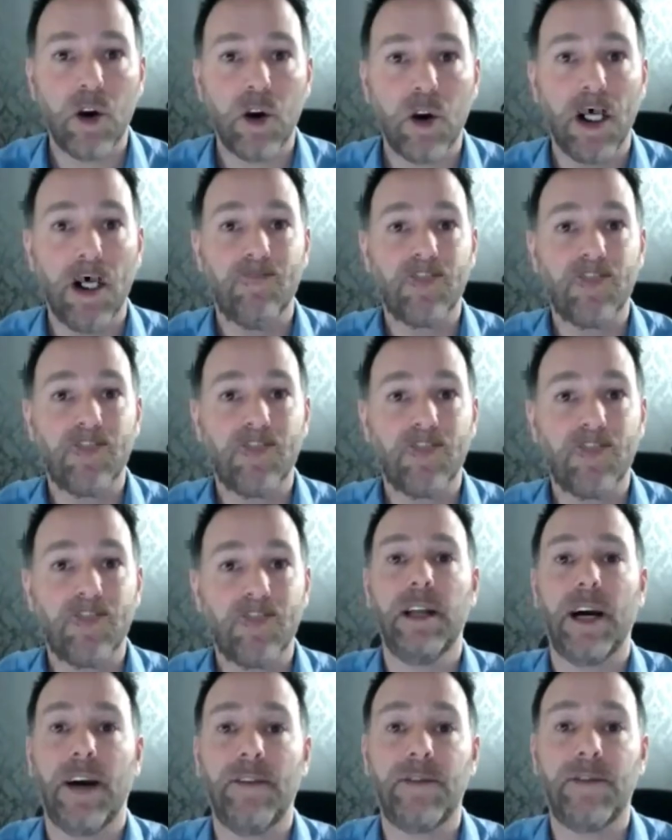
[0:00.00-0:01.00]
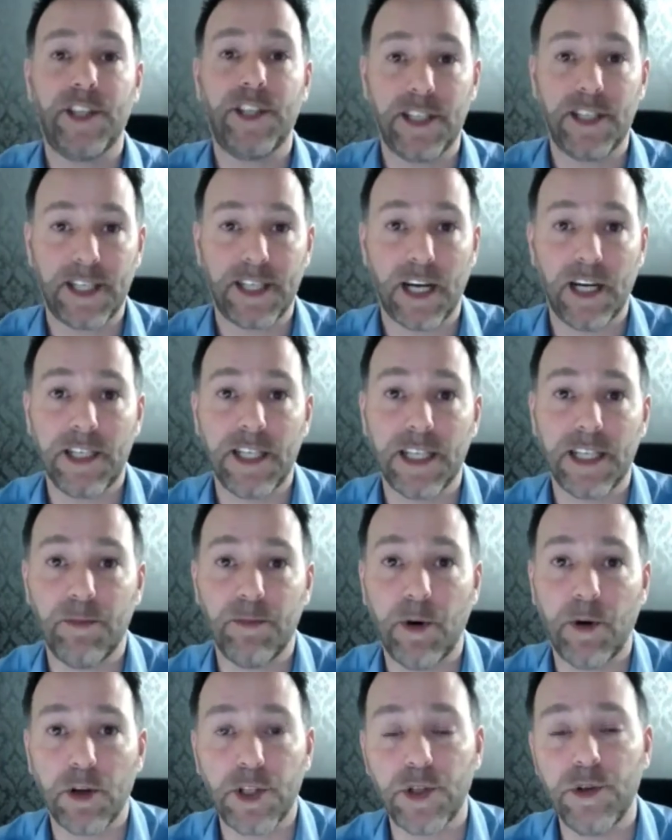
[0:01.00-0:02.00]
Okay, I've just started
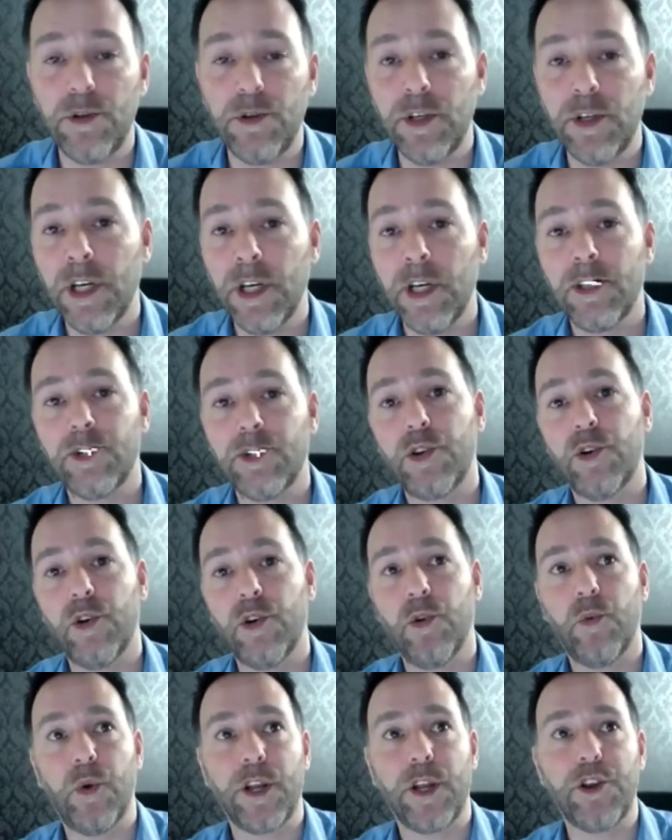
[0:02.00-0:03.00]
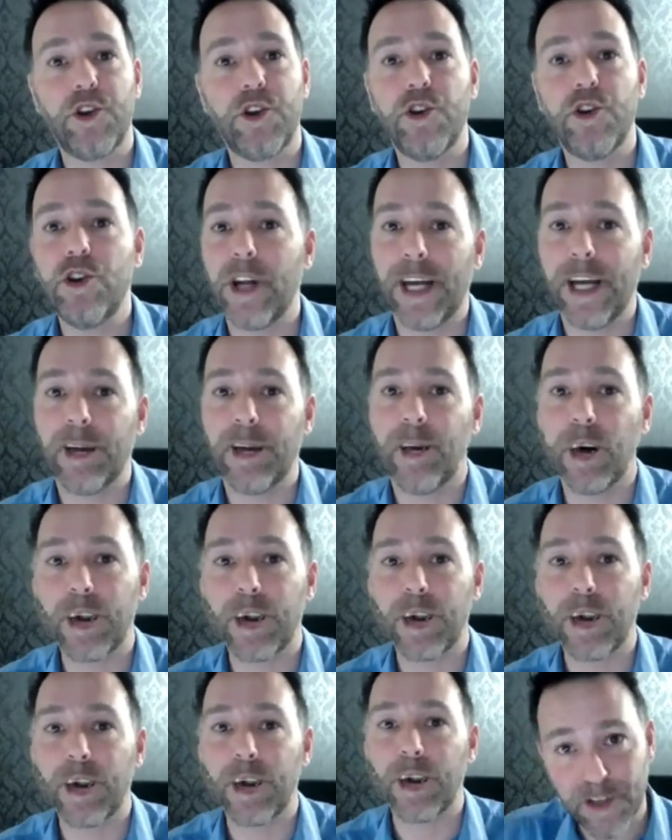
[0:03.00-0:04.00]
the module. So when you're in the
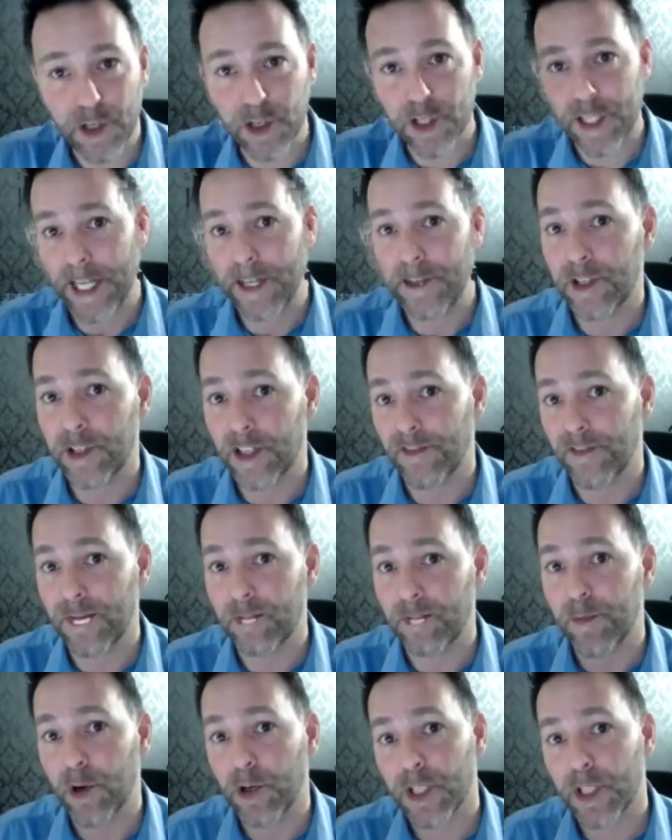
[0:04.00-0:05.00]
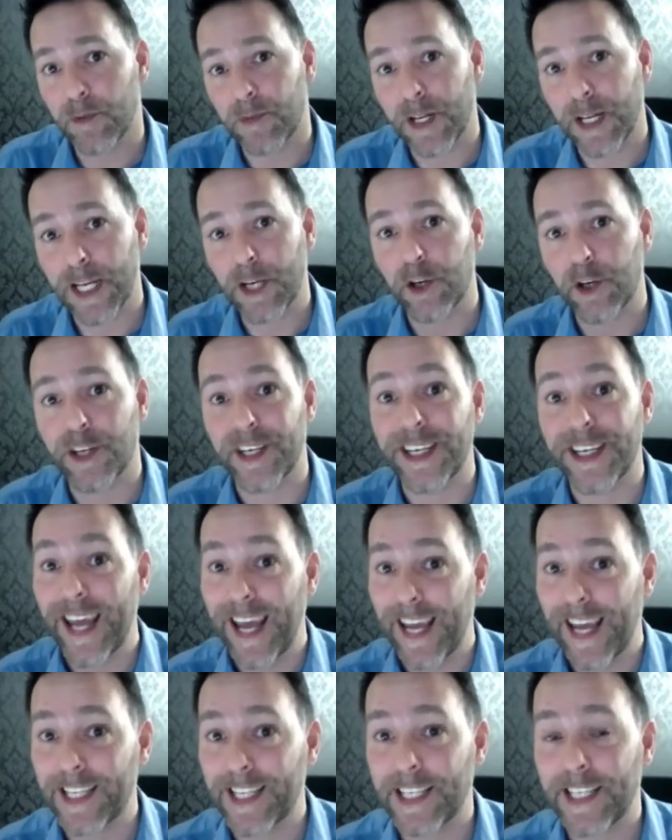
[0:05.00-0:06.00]
modules, you have to go down to the very bottom, click on
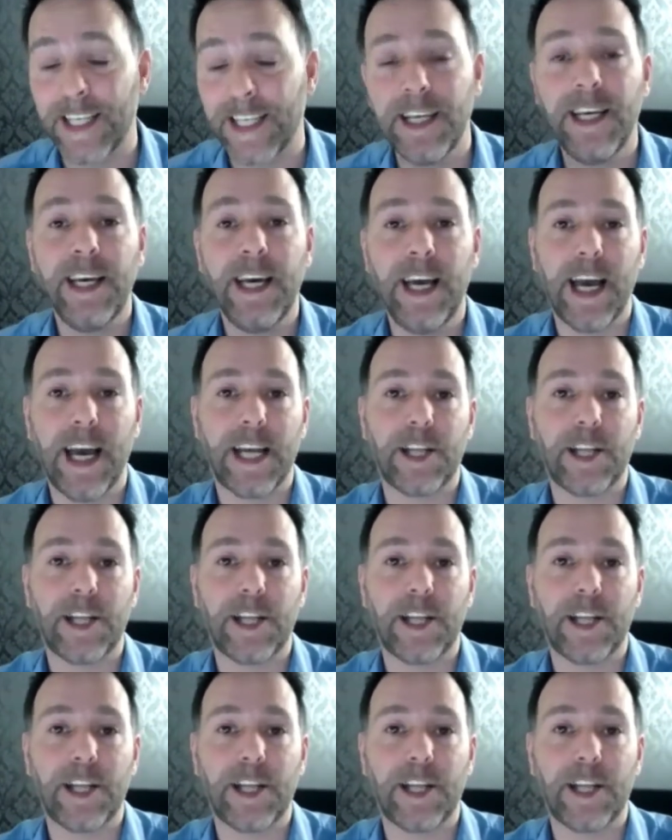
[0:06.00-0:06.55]
next,